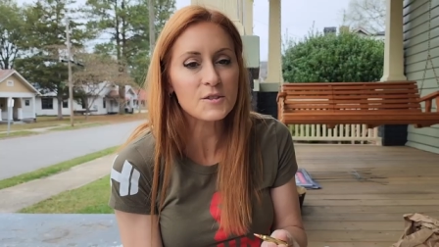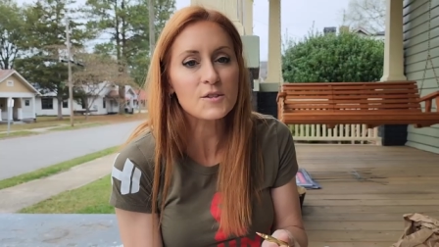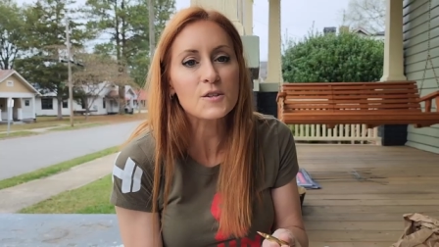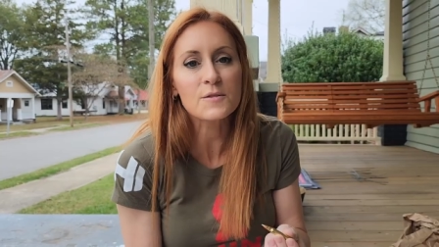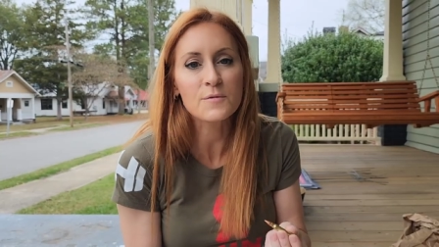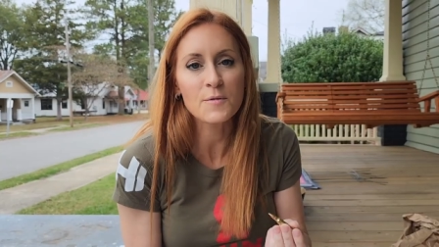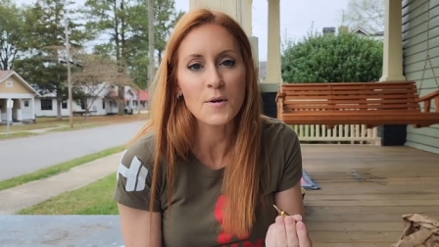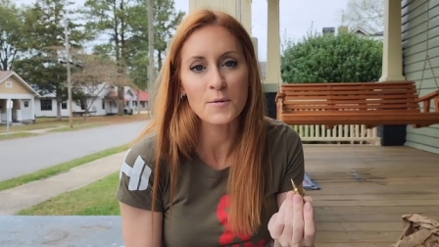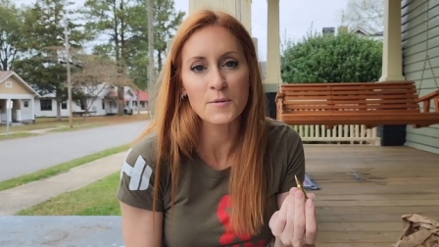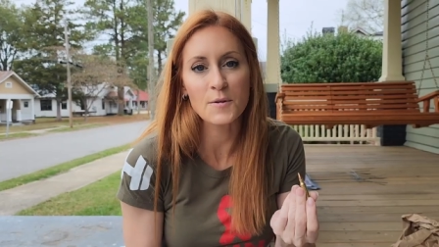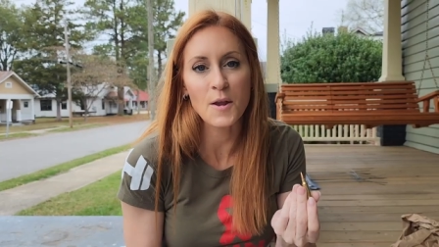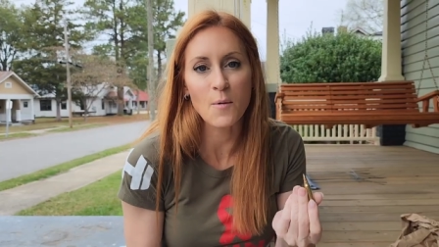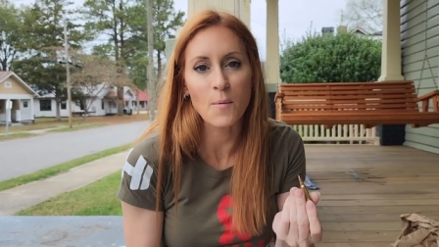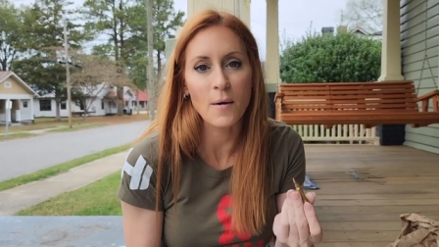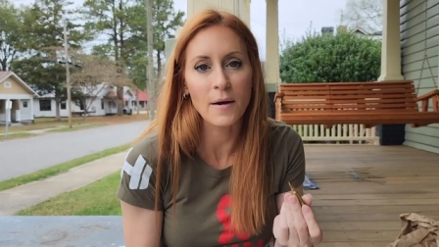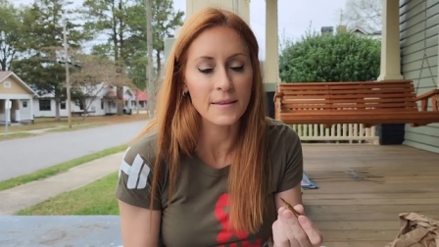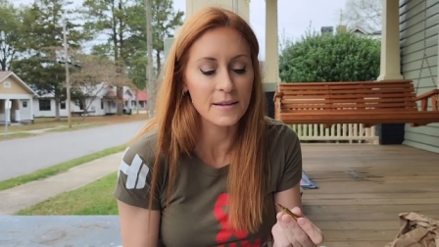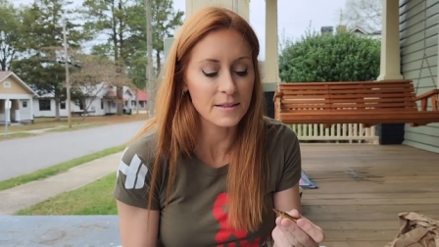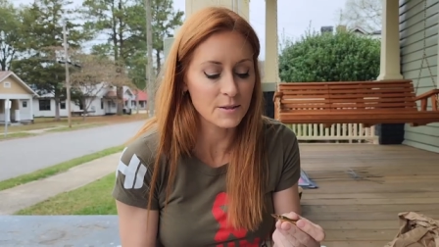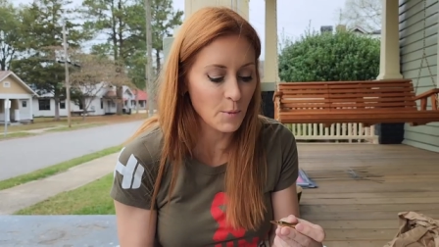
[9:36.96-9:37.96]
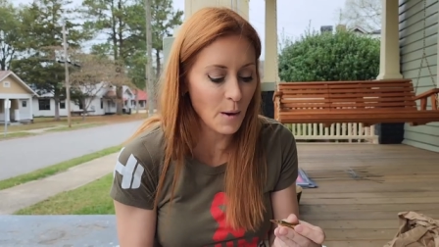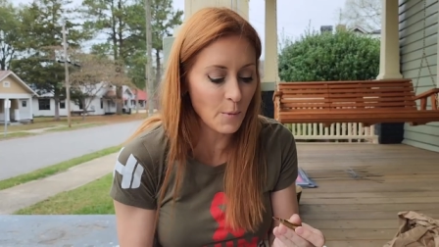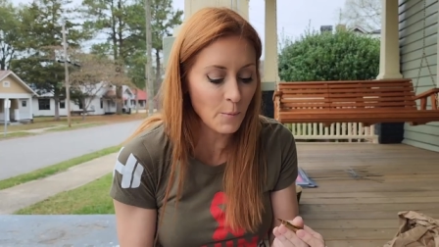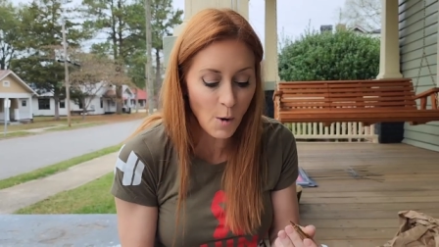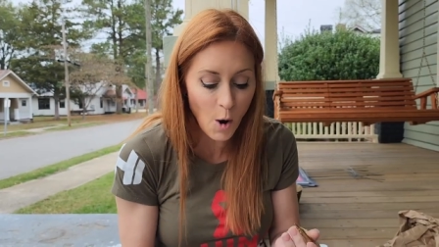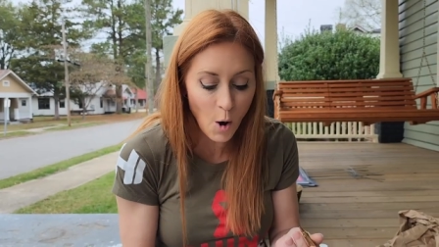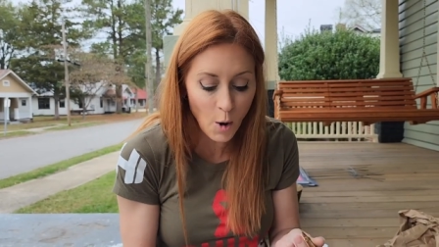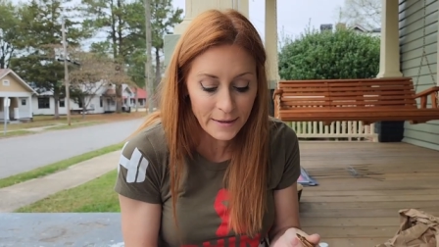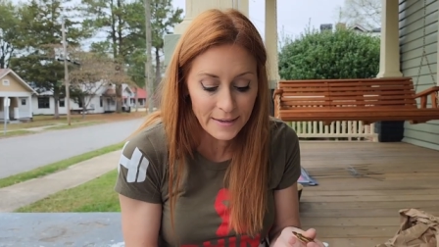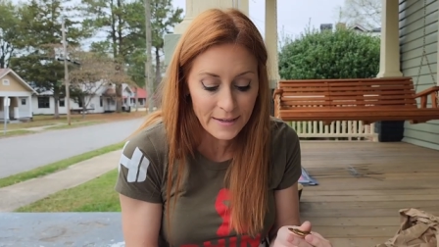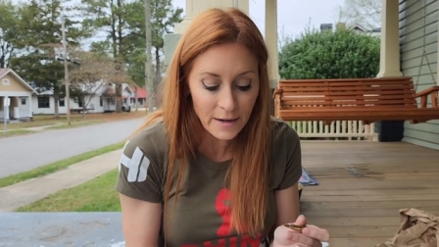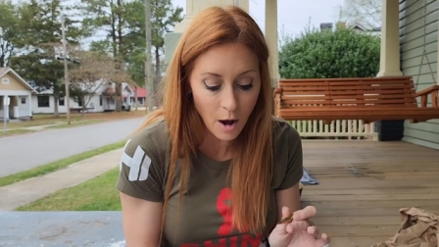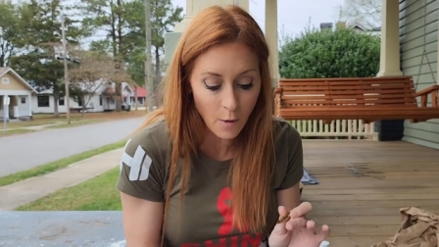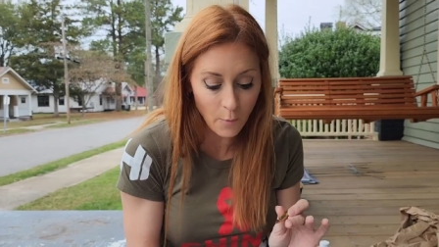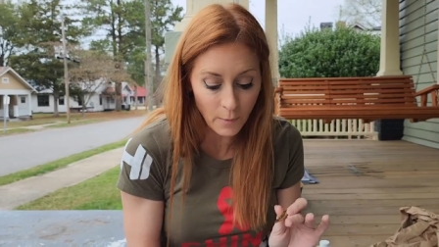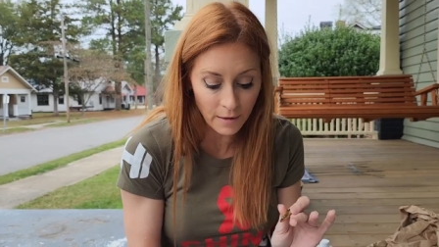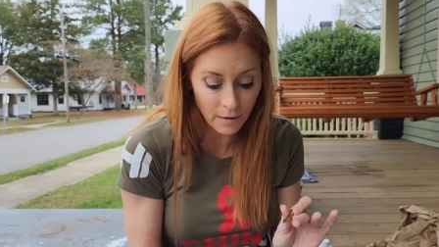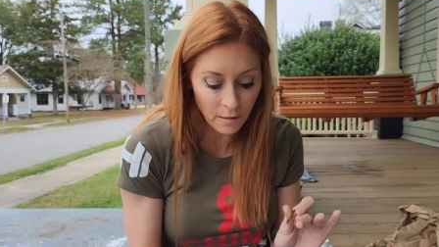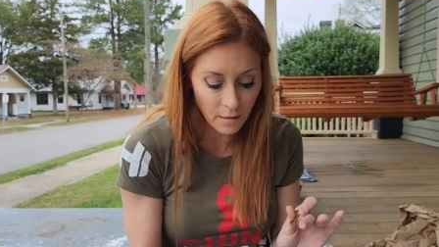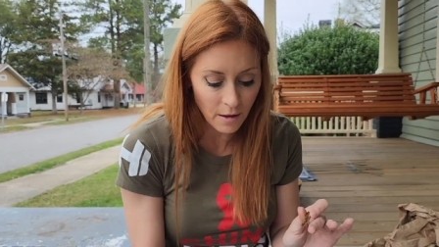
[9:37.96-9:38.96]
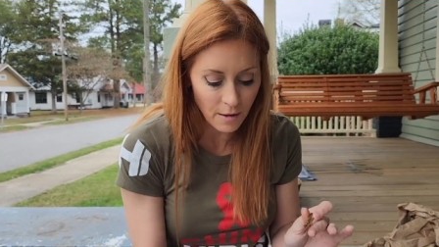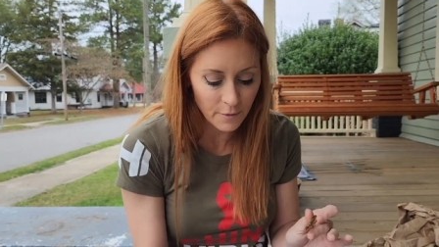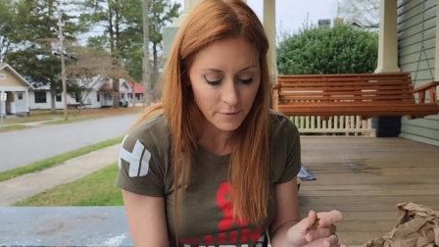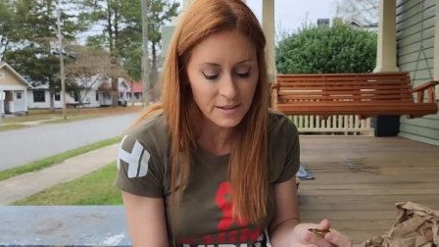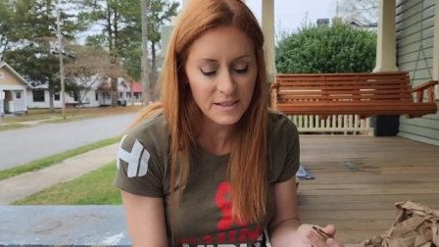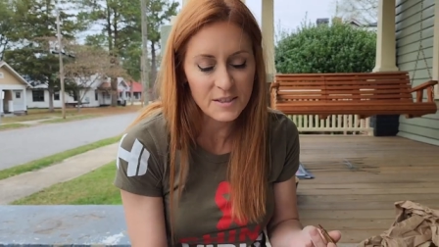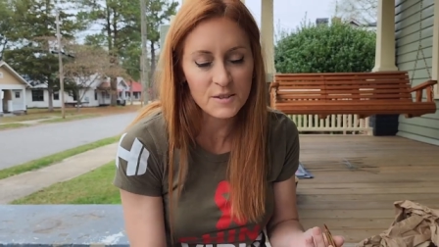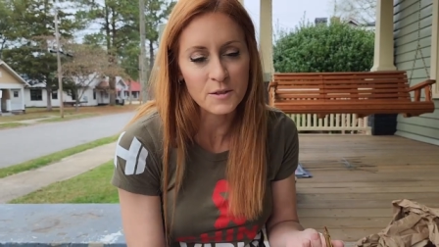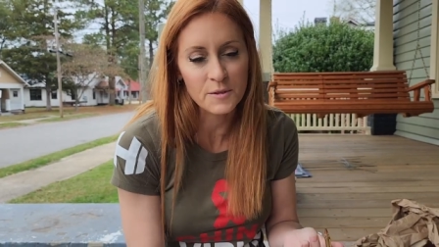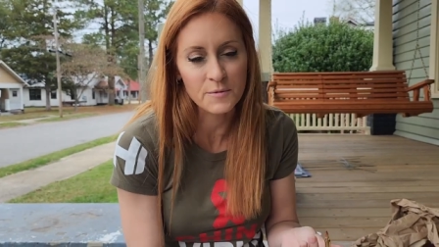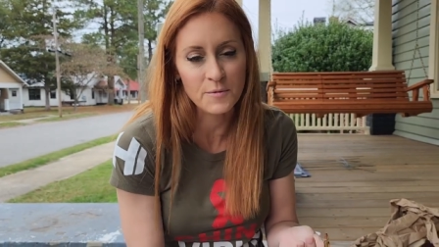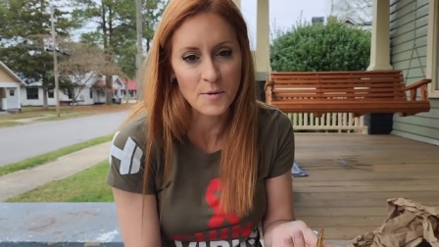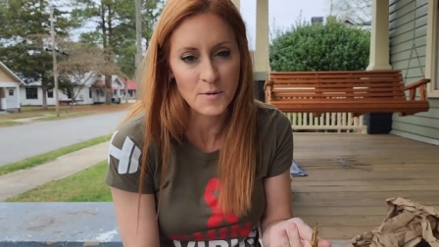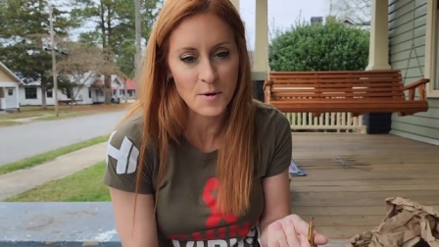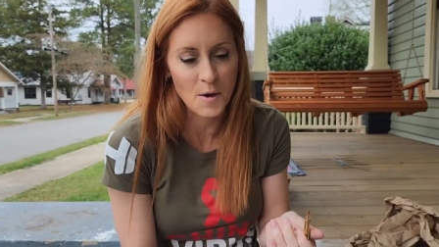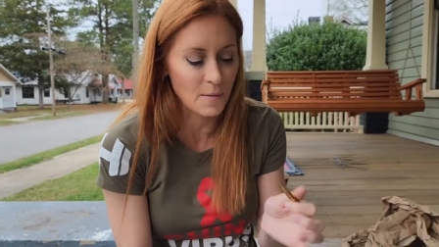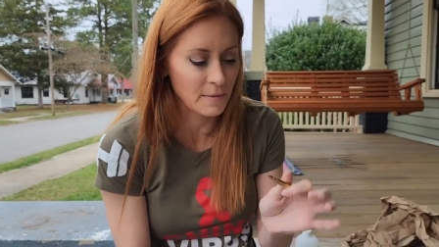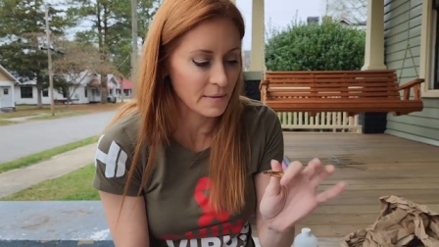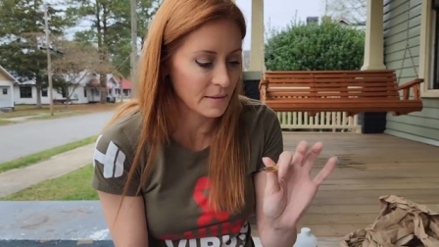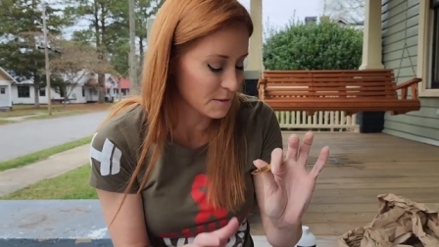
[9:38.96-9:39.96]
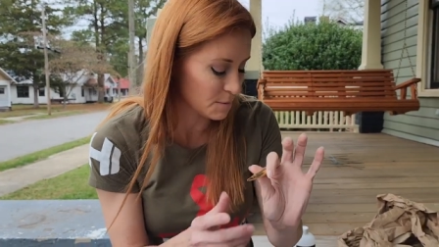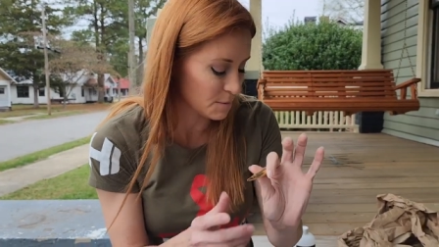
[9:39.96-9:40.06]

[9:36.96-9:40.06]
just. It means corrosion. We're already not wearing gloves. Let's just vote no on this